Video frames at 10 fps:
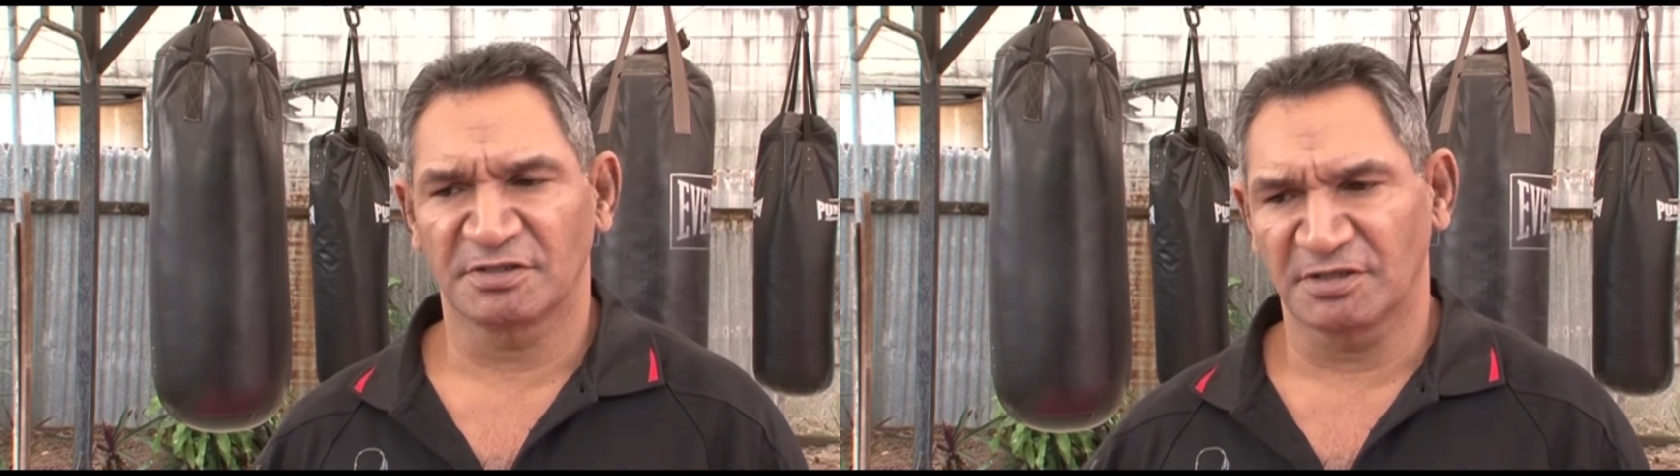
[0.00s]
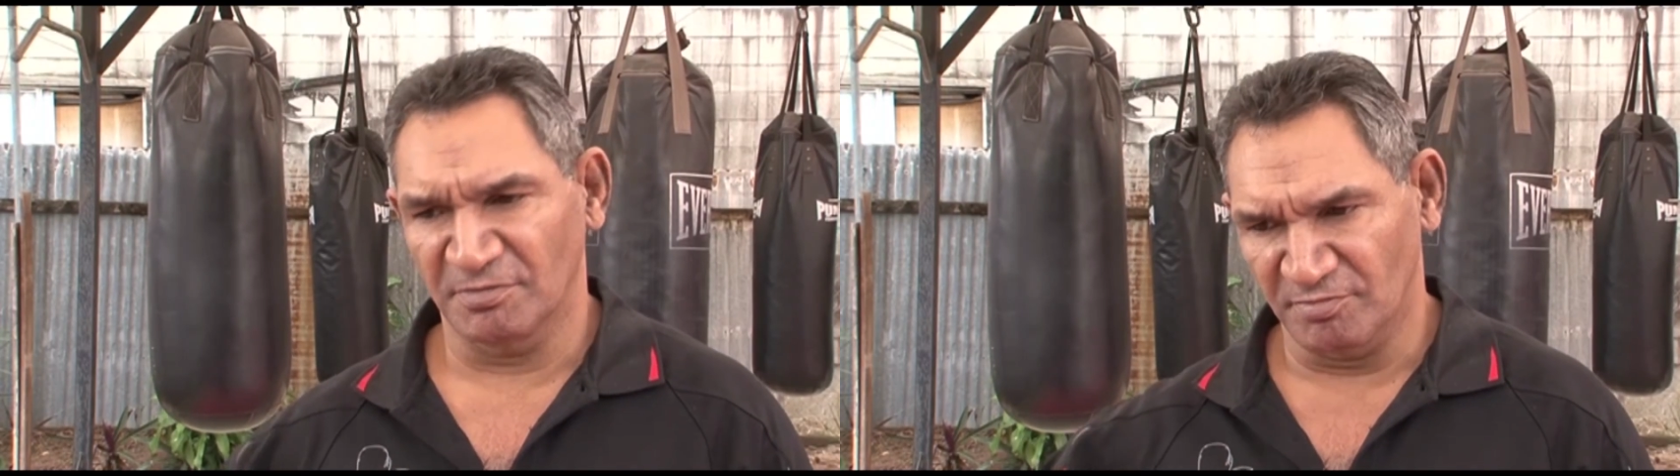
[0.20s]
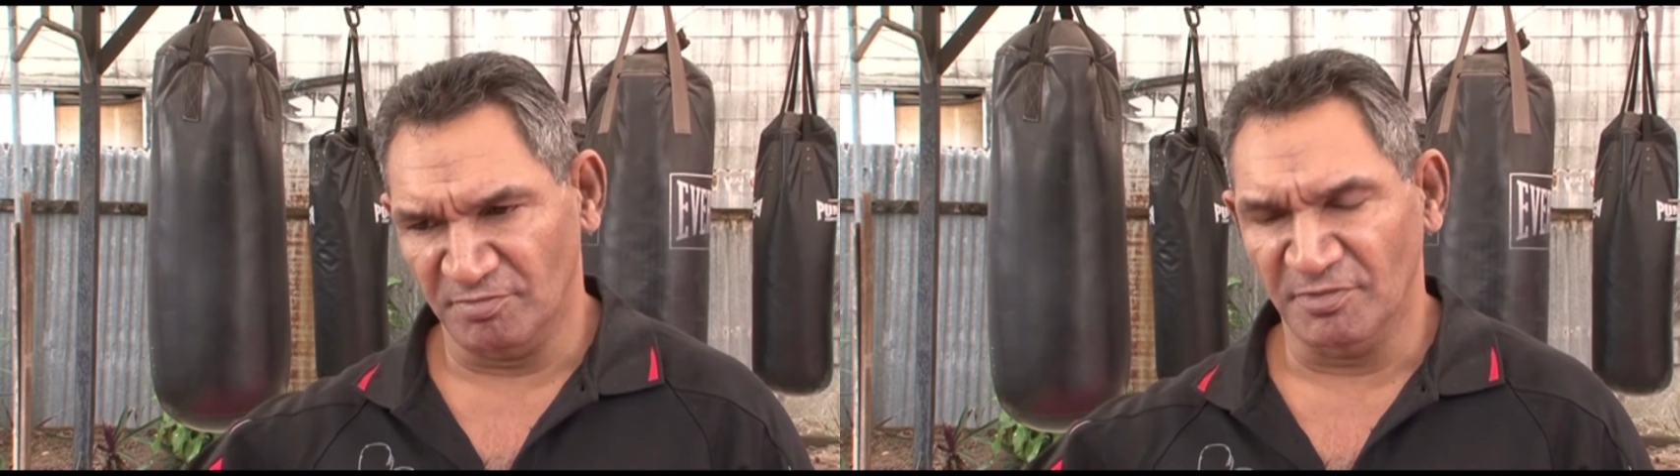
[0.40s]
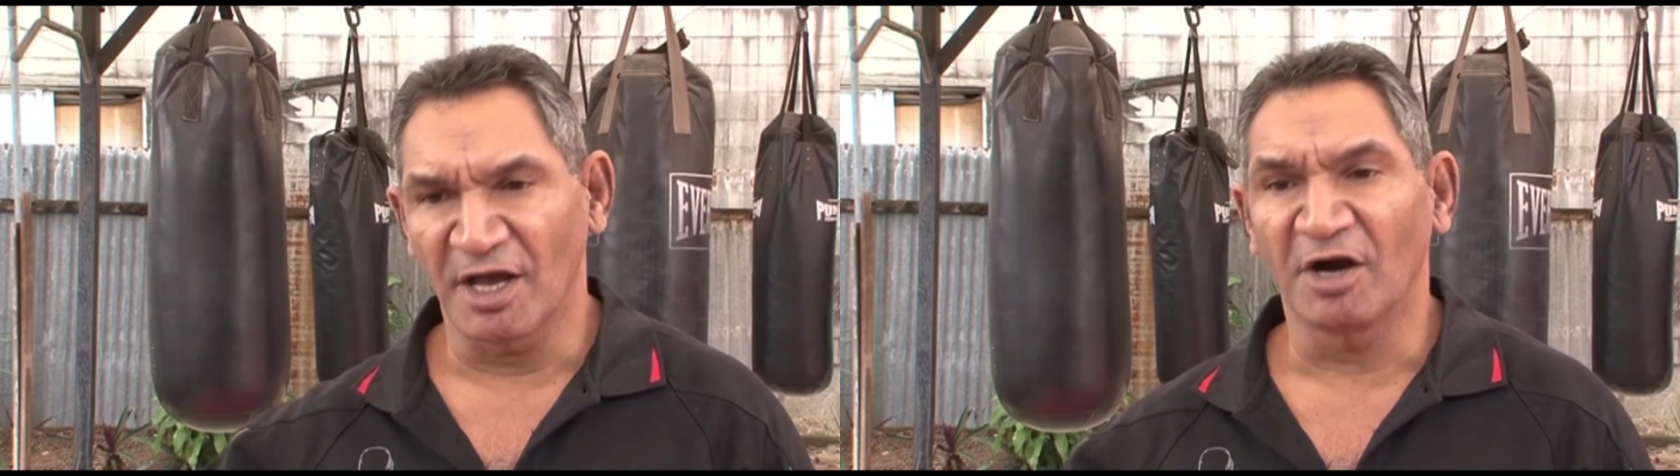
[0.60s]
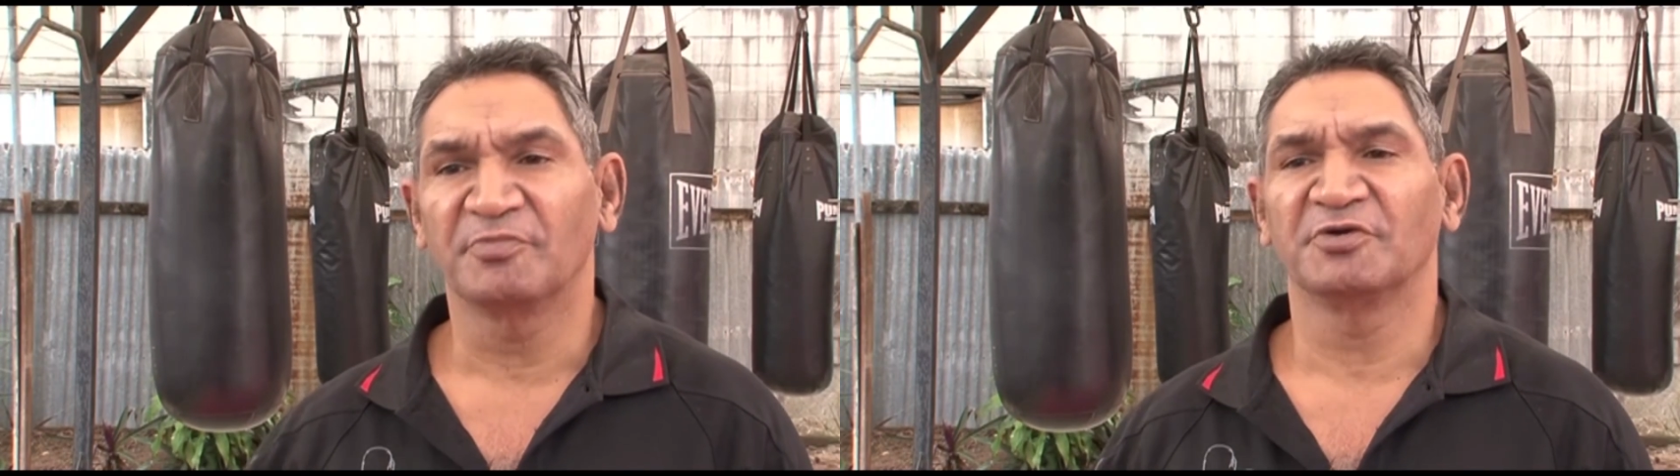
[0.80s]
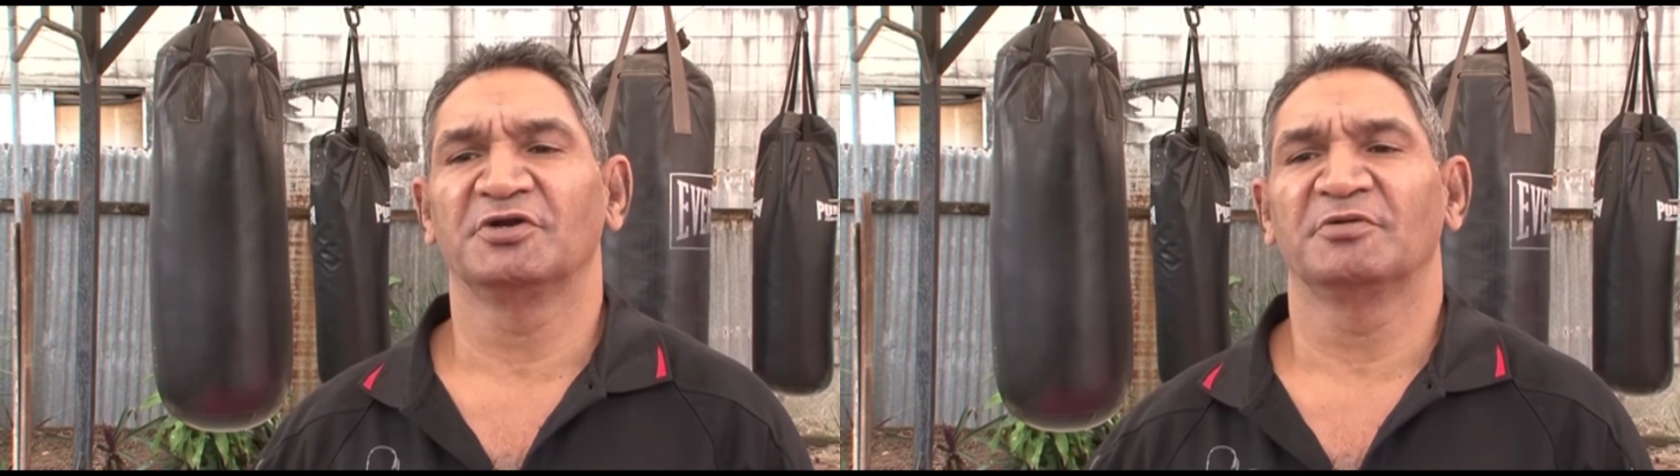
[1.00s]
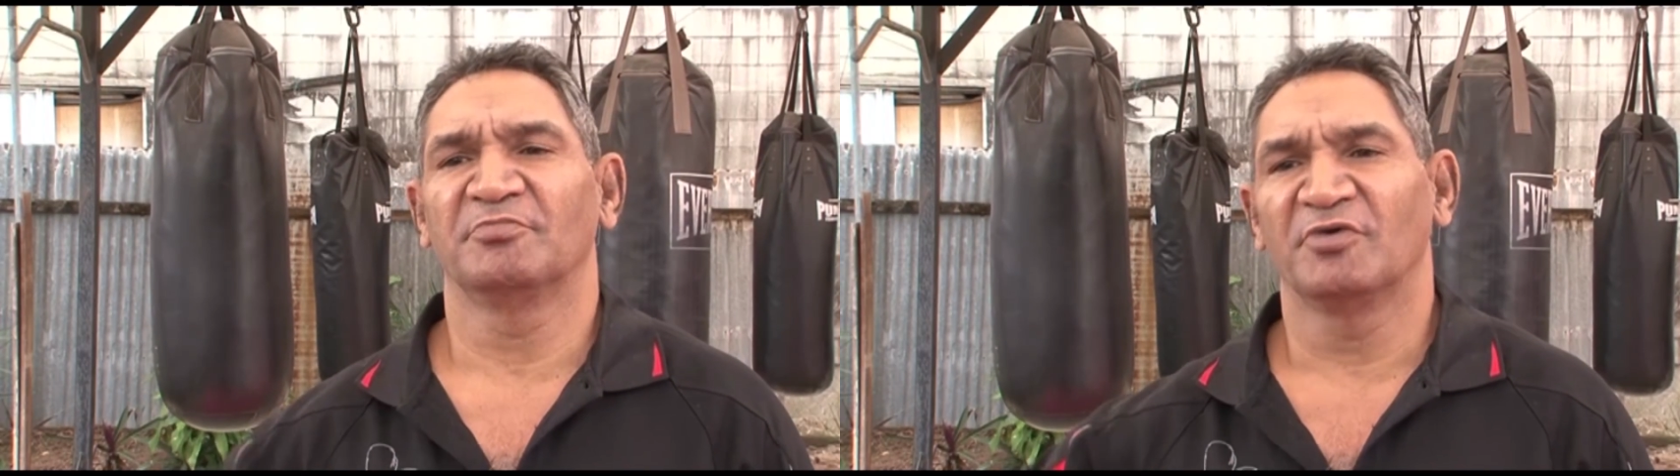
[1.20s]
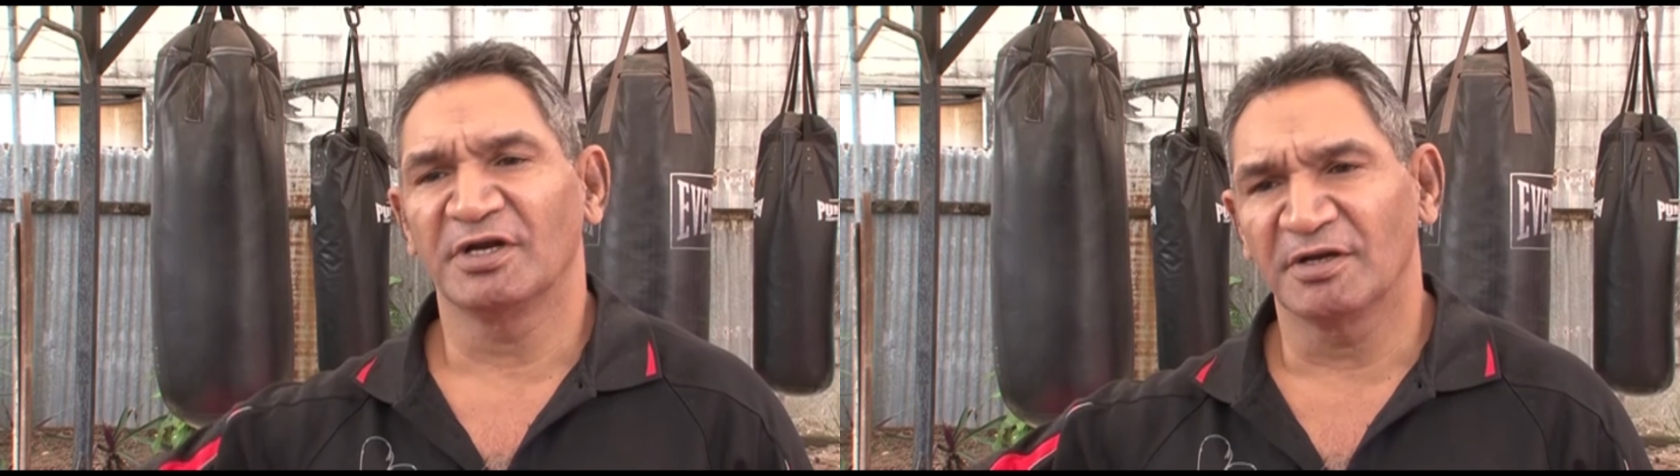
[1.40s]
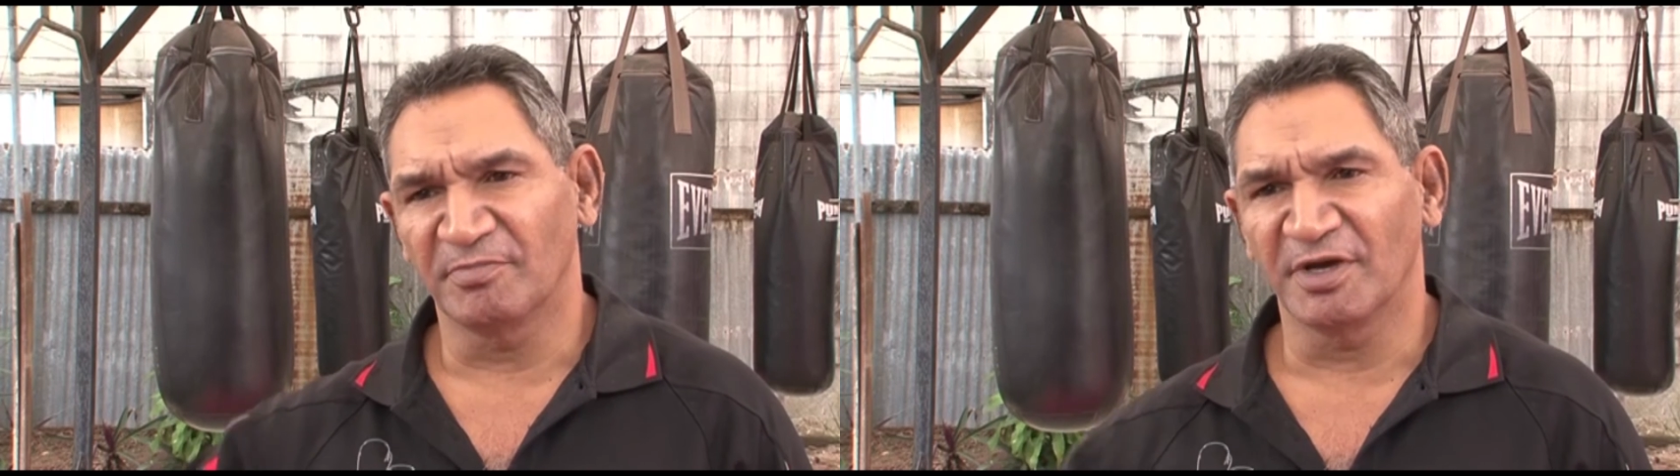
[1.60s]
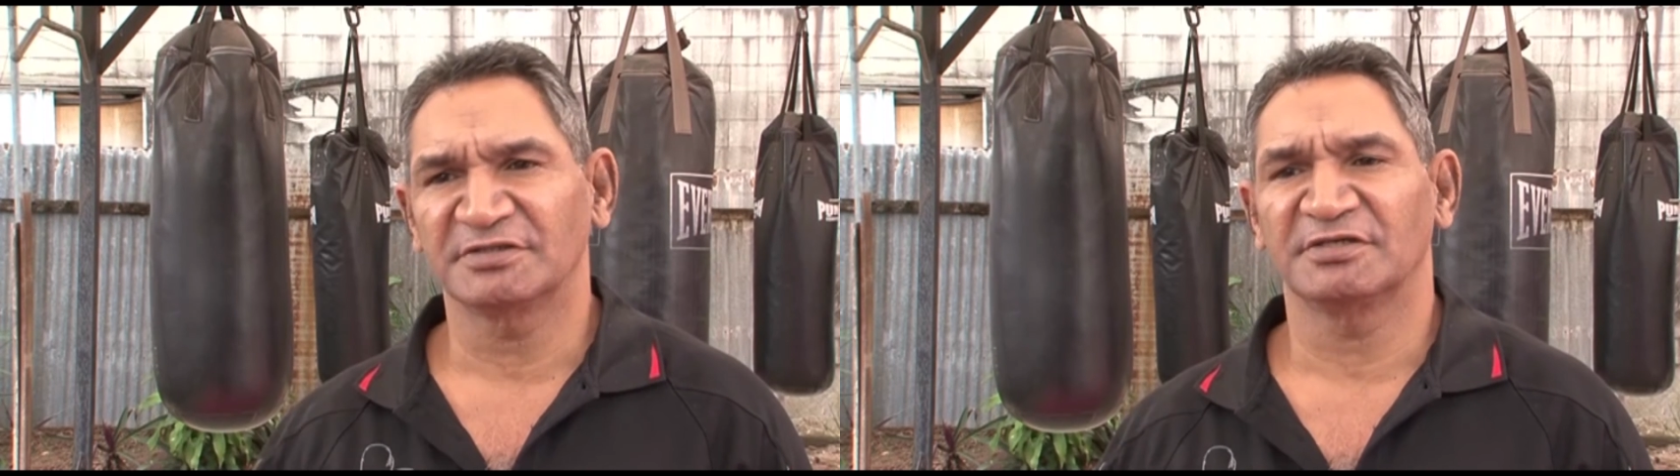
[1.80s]
can help you to bring the
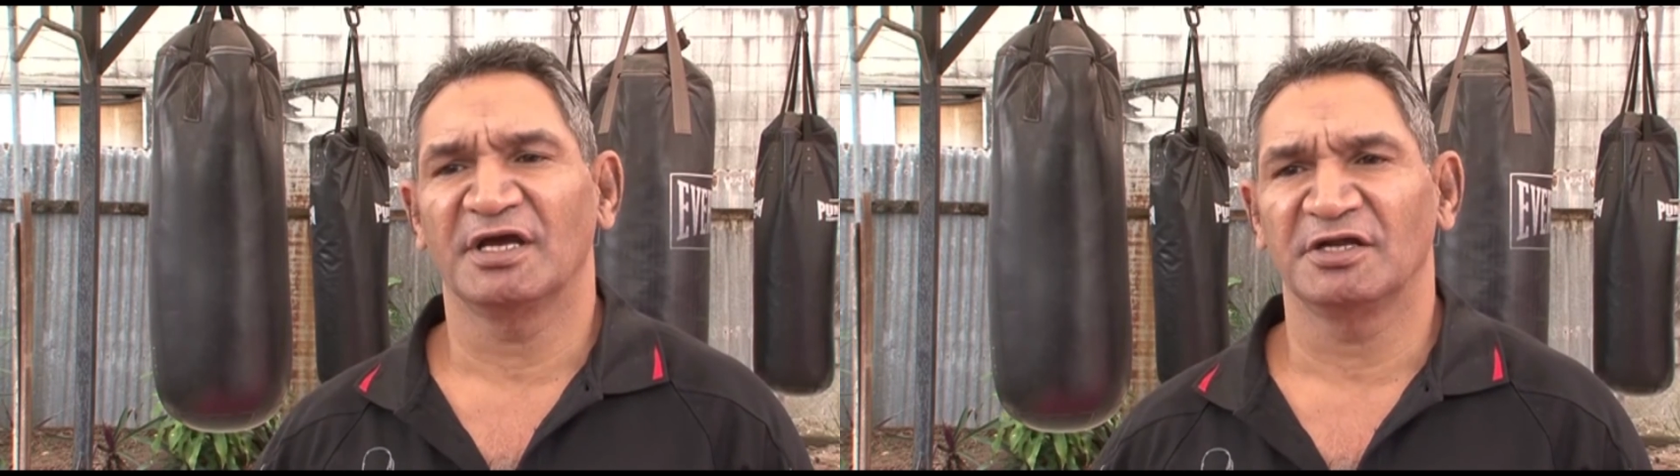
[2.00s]
best out